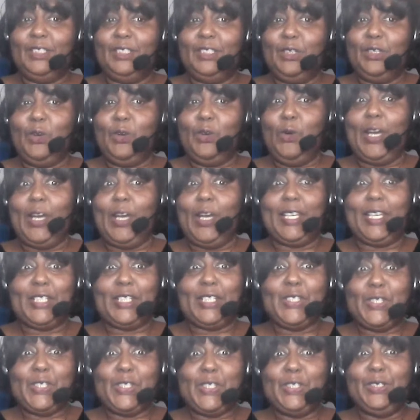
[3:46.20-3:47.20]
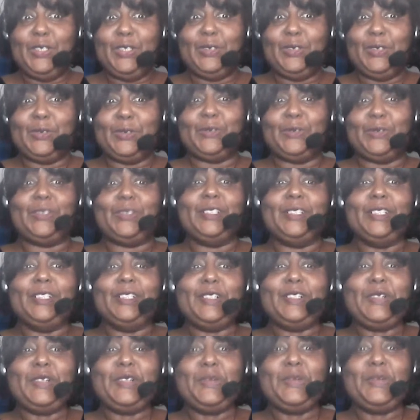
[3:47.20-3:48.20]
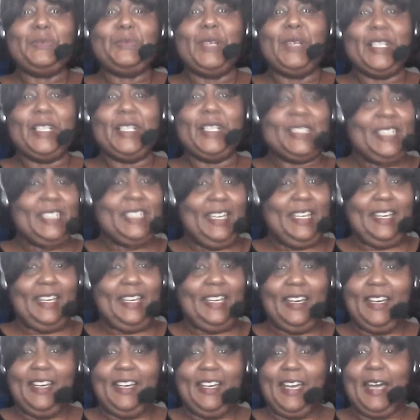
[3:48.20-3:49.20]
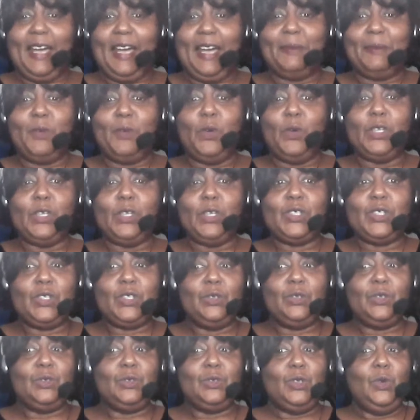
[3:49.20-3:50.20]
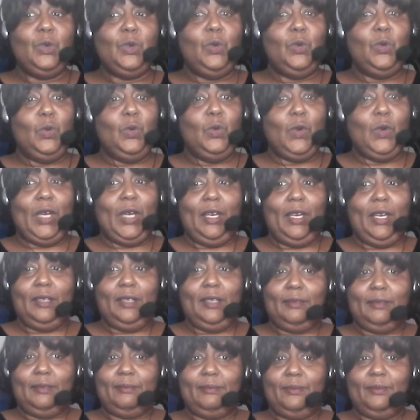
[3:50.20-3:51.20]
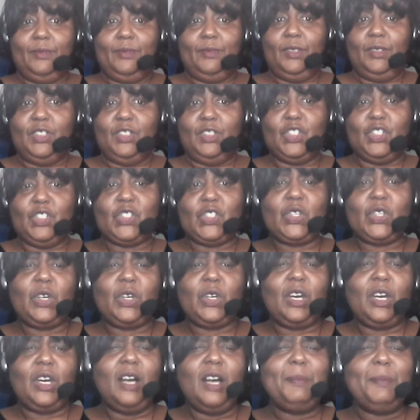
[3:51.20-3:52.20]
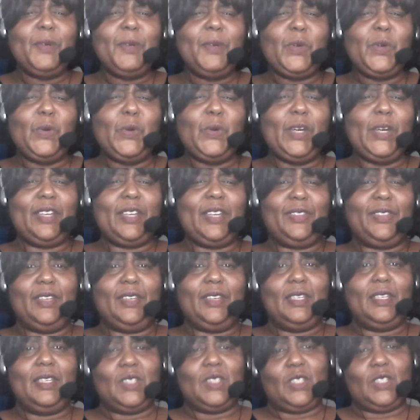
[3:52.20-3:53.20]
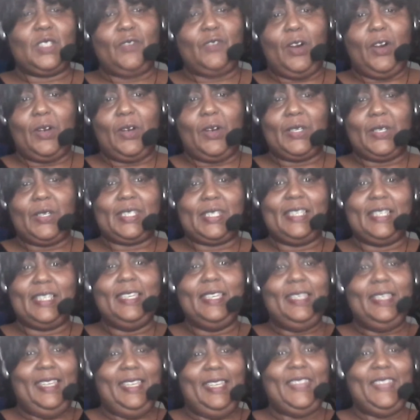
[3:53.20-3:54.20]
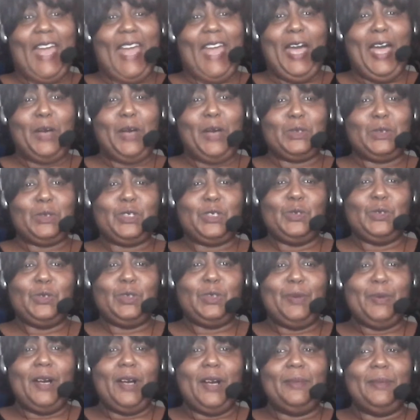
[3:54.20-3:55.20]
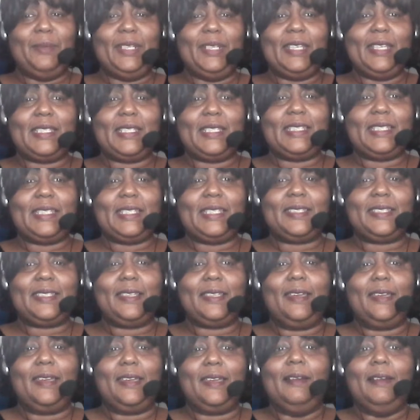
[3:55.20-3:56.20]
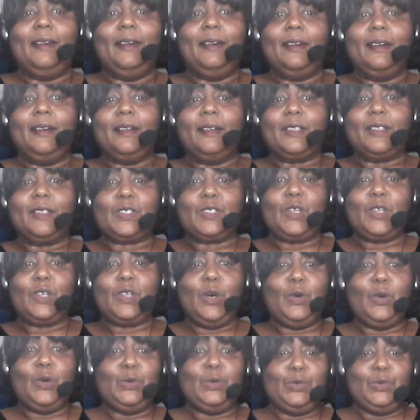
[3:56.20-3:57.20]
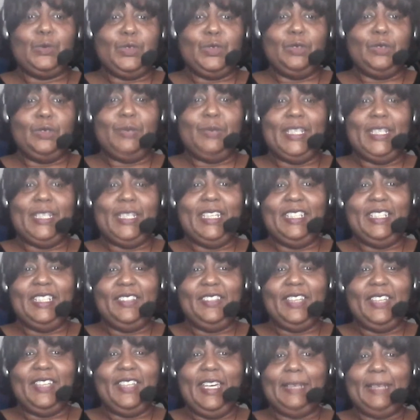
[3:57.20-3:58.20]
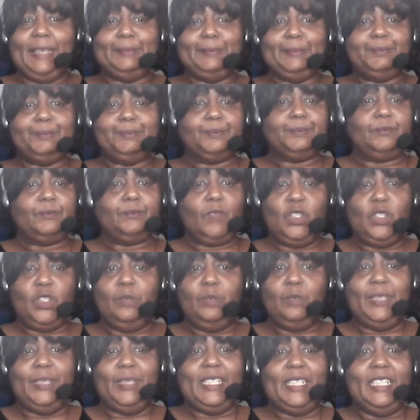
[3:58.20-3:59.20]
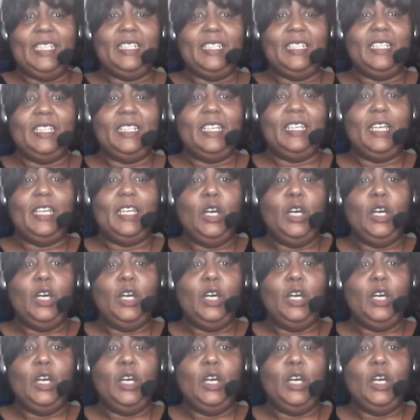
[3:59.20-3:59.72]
quite concerned, but I'm going to do just a couple quick things as far as in the how to department, as they say. So you'll be getting that. You'll be getting